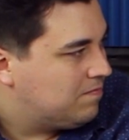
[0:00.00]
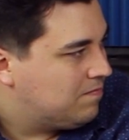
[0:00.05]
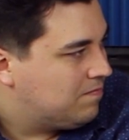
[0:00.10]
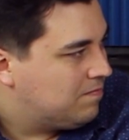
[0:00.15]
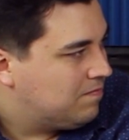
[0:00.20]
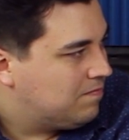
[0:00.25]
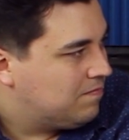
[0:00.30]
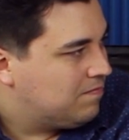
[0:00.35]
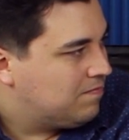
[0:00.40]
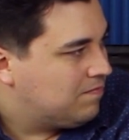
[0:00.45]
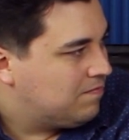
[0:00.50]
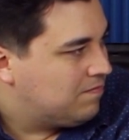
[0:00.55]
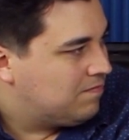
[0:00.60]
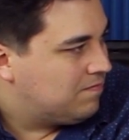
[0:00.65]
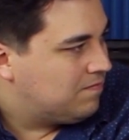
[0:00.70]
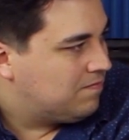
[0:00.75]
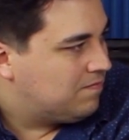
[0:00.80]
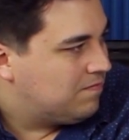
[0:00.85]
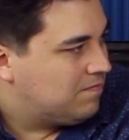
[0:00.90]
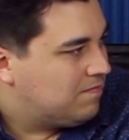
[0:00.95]

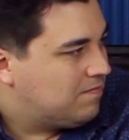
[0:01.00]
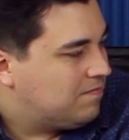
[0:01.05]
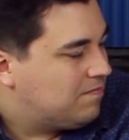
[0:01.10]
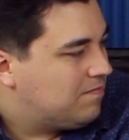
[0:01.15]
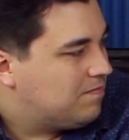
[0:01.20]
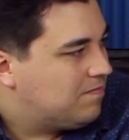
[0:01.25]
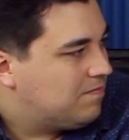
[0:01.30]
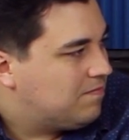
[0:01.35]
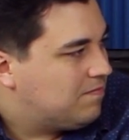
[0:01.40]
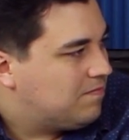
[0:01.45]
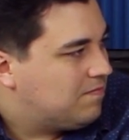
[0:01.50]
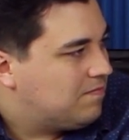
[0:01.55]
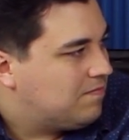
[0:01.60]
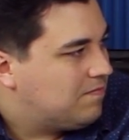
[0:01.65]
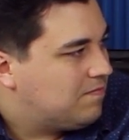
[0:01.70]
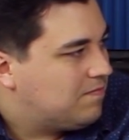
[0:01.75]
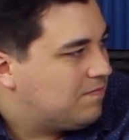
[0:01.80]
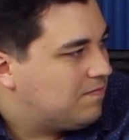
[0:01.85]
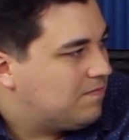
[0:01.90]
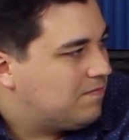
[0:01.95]

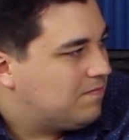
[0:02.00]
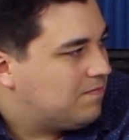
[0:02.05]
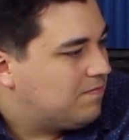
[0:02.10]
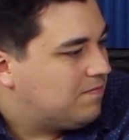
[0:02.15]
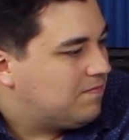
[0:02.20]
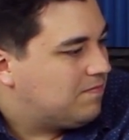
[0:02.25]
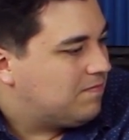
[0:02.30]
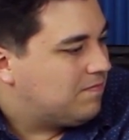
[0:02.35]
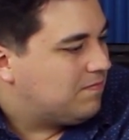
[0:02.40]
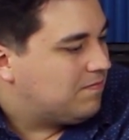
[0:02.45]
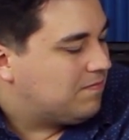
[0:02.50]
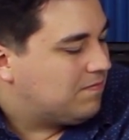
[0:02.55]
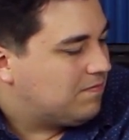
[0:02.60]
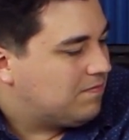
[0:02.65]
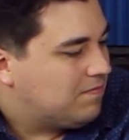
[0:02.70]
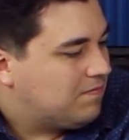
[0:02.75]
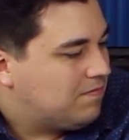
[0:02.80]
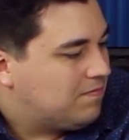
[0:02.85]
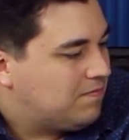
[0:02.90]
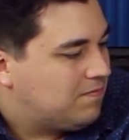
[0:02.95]

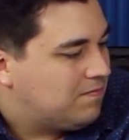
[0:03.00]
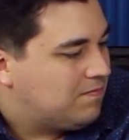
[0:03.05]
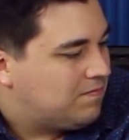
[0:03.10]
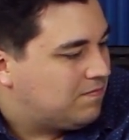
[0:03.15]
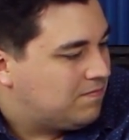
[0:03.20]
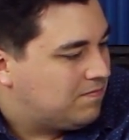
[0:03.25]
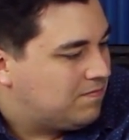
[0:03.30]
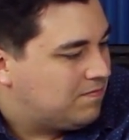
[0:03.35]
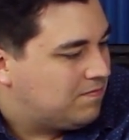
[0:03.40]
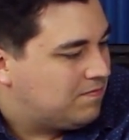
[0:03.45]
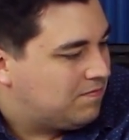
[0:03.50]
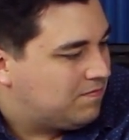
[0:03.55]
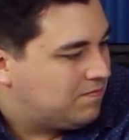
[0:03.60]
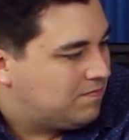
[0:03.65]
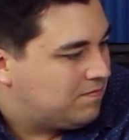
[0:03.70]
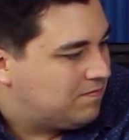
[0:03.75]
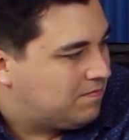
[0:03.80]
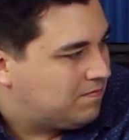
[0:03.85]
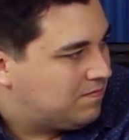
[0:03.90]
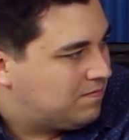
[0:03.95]

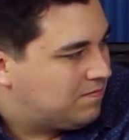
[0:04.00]
[no speech]